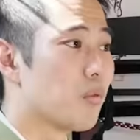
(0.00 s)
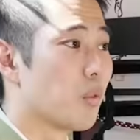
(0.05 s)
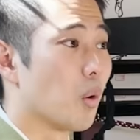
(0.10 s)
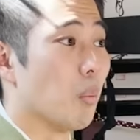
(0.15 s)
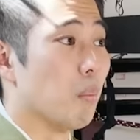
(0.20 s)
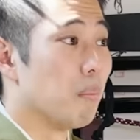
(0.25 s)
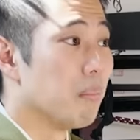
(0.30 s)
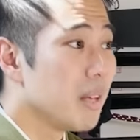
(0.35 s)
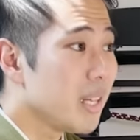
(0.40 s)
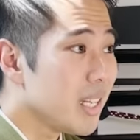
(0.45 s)
For
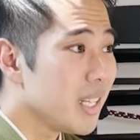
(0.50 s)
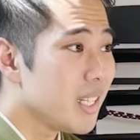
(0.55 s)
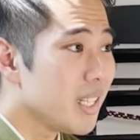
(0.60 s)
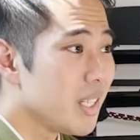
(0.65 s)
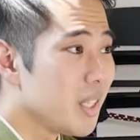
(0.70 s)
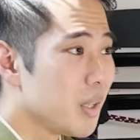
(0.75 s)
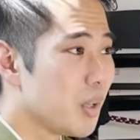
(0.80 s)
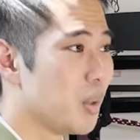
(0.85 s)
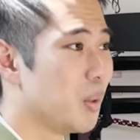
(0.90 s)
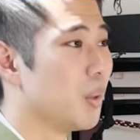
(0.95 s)

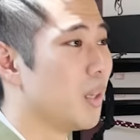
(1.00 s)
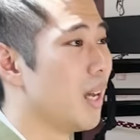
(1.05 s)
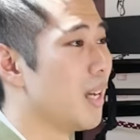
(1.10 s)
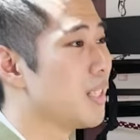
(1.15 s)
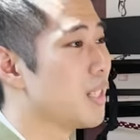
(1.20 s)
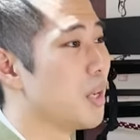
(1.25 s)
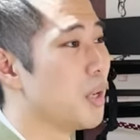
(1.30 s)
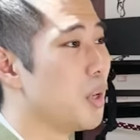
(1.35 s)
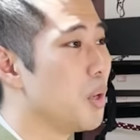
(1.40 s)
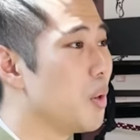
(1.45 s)
me, who
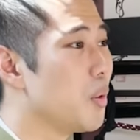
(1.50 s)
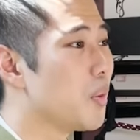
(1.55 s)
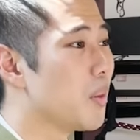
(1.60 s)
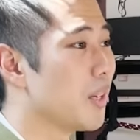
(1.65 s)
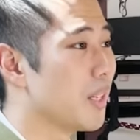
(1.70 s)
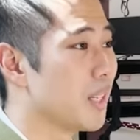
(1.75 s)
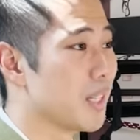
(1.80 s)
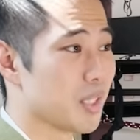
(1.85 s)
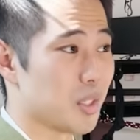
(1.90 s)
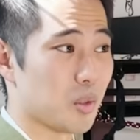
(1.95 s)
likes to do
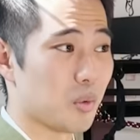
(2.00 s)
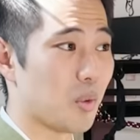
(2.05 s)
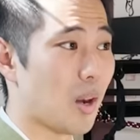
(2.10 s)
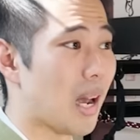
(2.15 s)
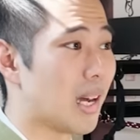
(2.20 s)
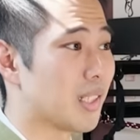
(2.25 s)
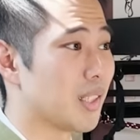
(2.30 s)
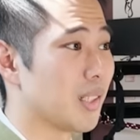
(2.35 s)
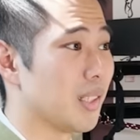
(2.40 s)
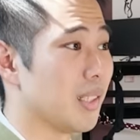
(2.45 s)
things
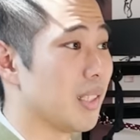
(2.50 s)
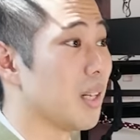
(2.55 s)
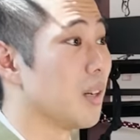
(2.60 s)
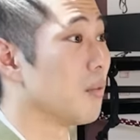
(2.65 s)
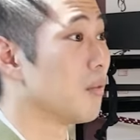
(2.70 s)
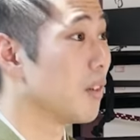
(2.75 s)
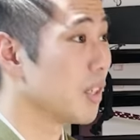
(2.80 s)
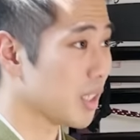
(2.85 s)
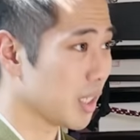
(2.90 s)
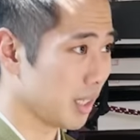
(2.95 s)
rationally and
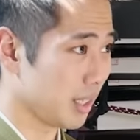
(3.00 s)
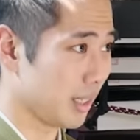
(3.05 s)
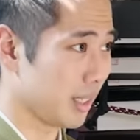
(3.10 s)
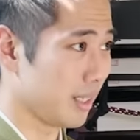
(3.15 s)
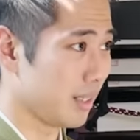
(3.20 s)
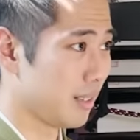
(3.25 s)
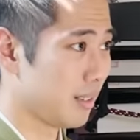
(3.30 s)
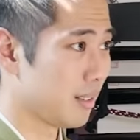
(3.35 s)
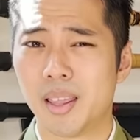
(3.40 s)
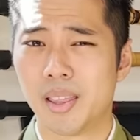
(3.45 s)

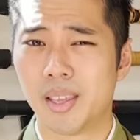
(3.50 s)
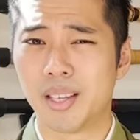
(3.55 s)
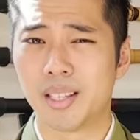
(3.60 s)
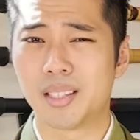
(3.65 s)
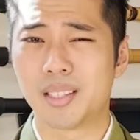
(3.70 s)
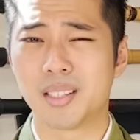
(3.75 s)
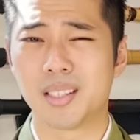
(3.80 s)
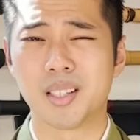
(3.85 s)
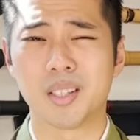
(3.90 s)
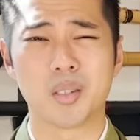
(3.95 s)
efficiently,
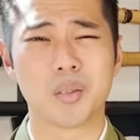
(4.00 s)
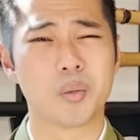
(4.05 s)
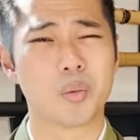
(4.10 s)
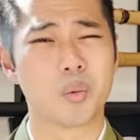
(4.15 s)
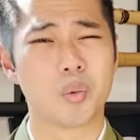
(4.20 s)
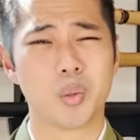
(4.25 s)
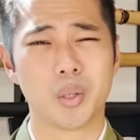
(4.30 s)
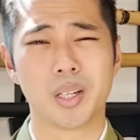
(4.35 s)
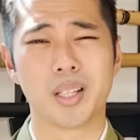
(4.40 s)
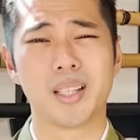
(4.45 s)
this is
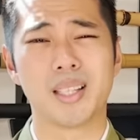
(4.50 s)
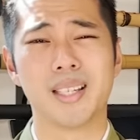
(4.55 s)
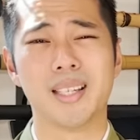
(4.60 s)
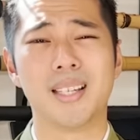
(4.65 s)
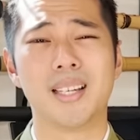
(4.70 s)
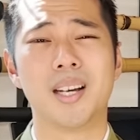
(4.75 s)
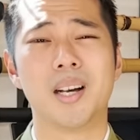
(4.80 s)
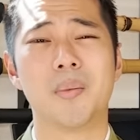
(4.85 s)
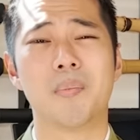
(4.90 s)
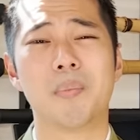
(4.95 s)

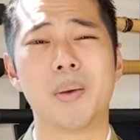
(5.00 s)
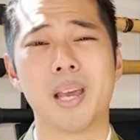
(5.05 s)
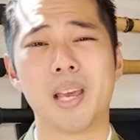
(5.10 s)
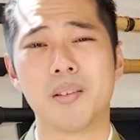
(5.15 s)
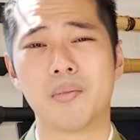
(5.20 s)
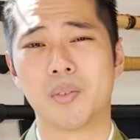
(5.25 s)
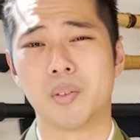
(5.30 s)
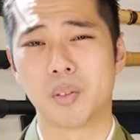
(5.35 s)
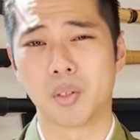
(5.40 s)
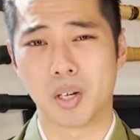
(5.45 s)
really a painful